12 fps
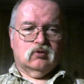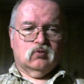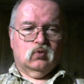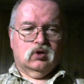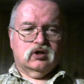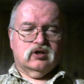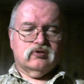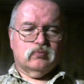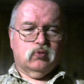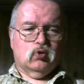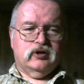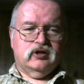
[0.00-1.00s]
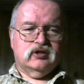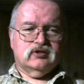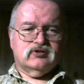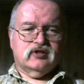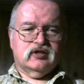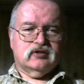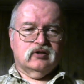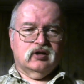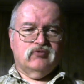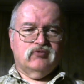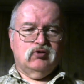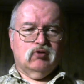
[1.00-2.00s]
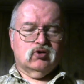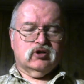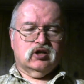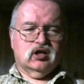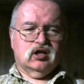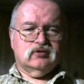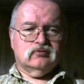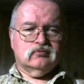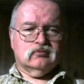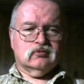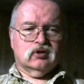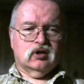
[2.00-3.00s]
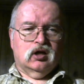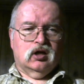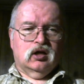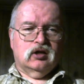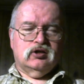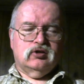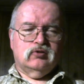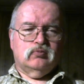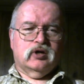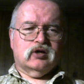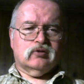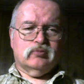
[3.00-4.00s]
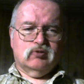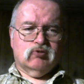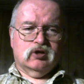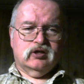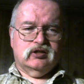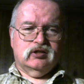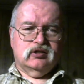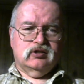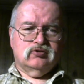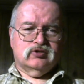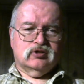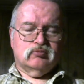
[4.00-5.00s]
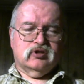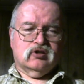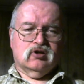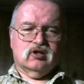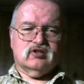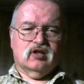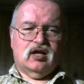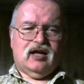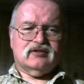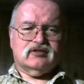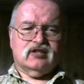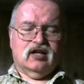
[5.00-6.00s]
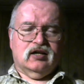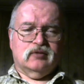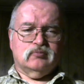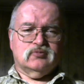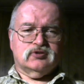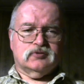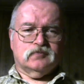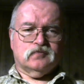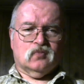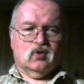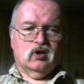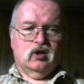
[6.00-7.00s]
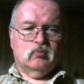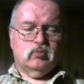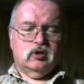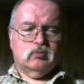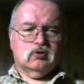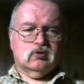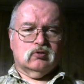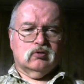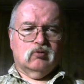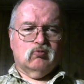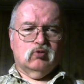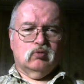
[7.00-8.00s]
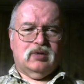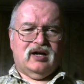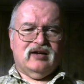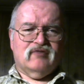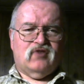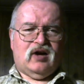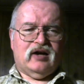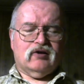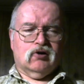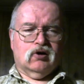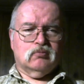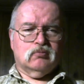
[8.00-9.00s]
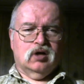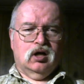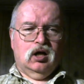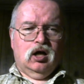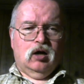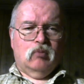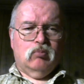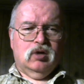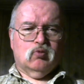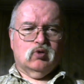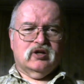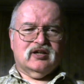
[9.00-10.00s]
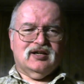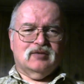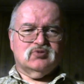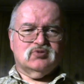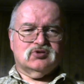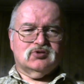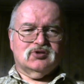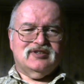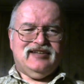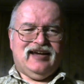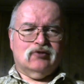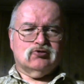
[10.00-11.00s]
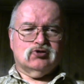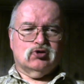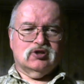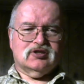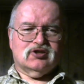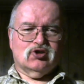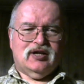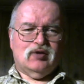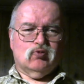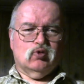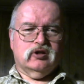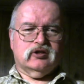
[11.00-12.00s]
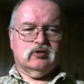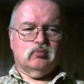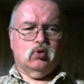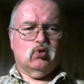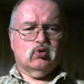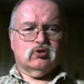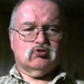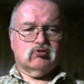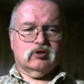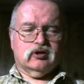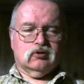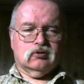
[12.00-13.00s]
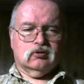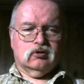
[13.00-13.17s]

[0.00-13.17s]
one other point is that if you own a gun, you better be ready to use it, because a lot of times people will buy a firearm, but when it comes down to it, they're not willing to pull the trigger.